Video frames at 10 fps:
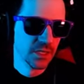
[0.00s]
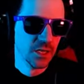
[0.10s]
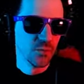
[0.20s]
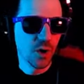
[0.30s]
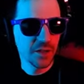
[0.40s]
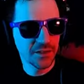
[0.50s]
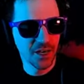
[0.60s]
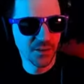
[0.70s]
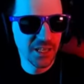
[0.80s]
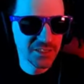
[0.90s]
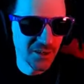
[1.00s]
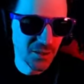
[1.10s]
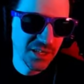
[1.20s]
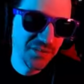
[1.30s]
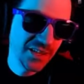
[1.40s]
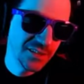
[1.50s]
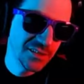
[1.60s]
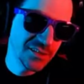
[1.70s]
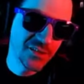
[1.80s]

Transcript: What? Karma has an OnlyFans?